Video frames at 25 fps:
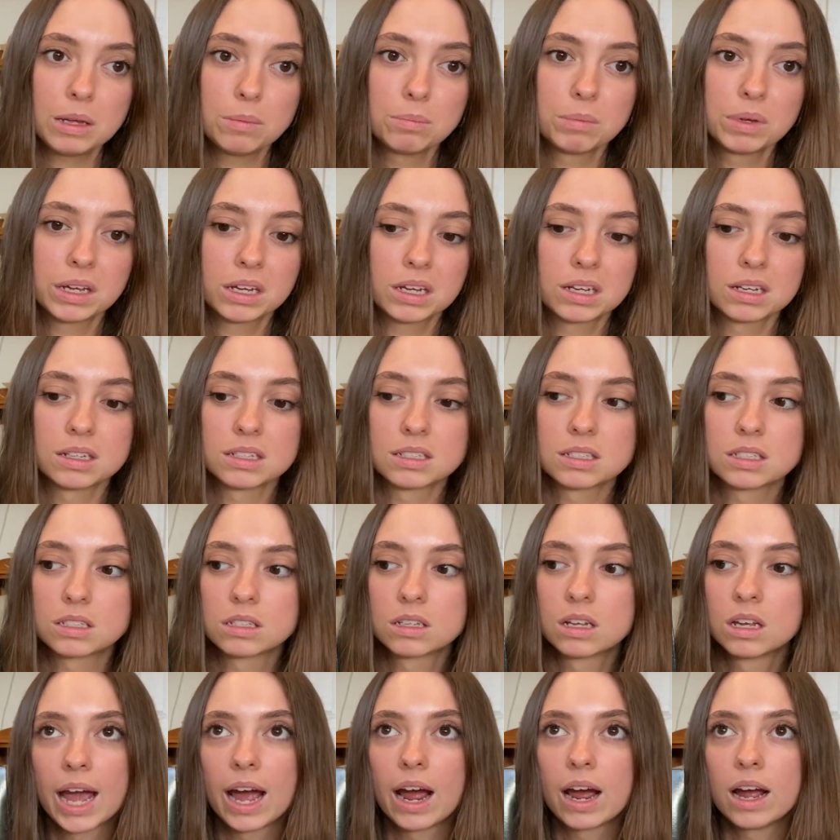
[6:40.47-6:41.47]
because
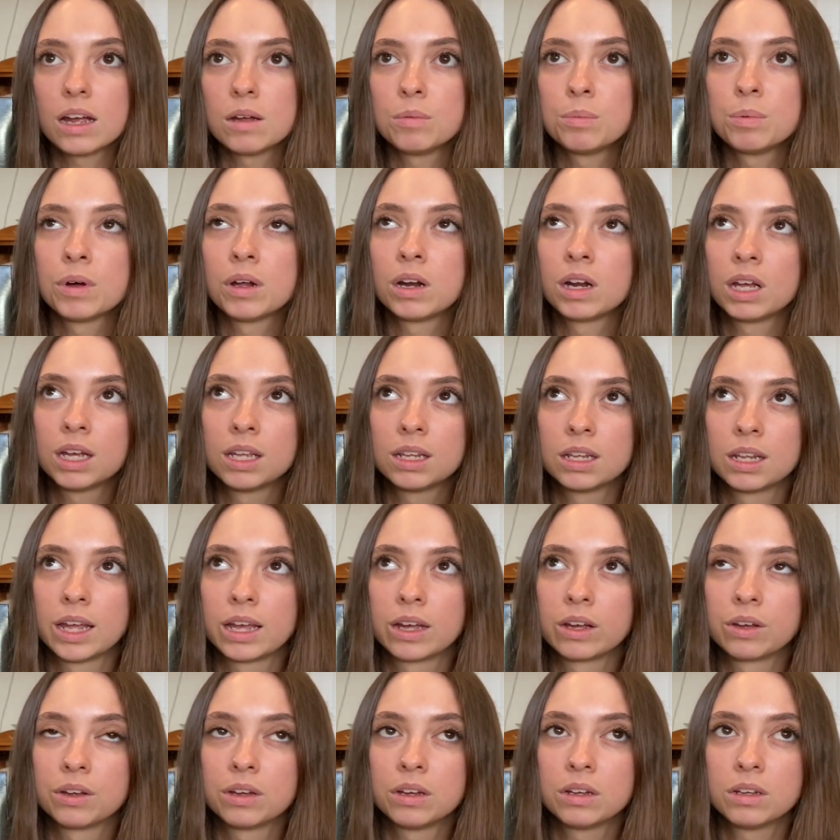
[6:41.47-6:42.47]
Harry Potter and
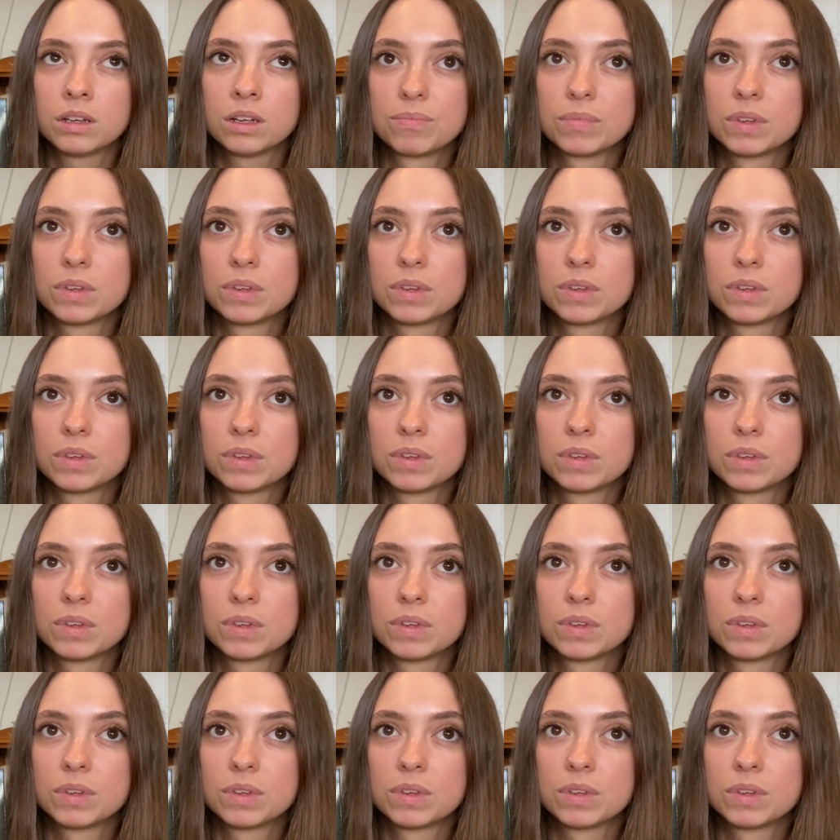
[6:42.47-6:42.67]
Lego